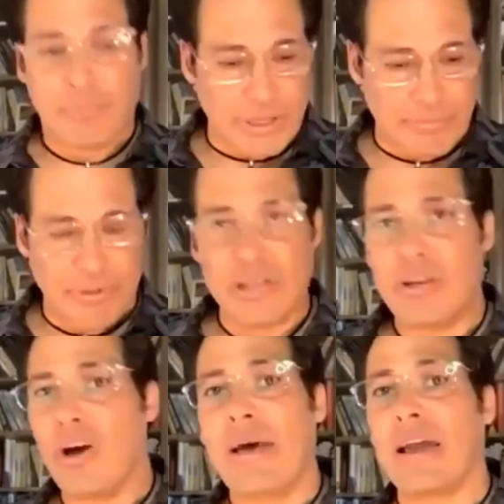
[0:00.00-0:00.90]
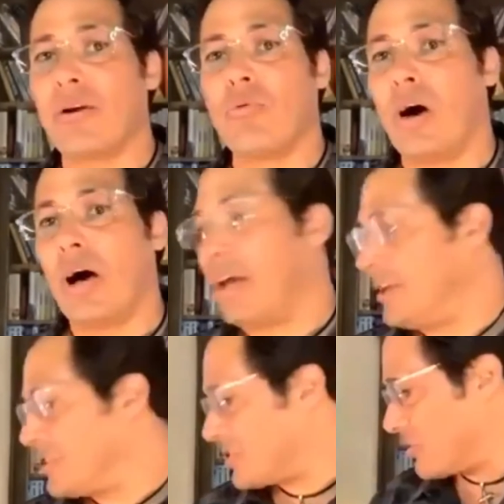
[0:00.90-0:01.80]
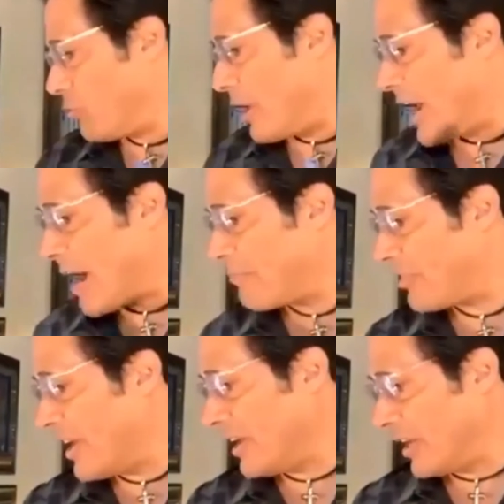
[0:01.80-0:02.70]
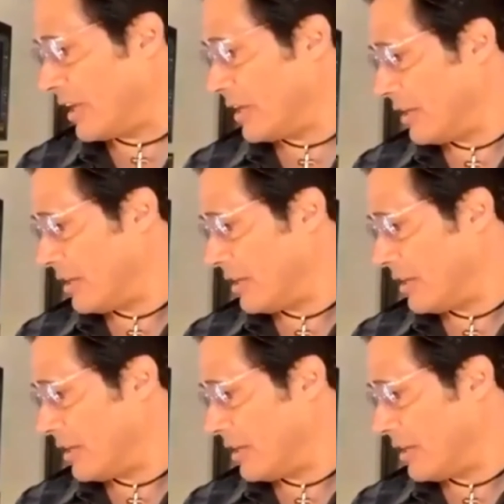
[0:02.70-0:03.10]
But no matter what, just the way I'm thinking,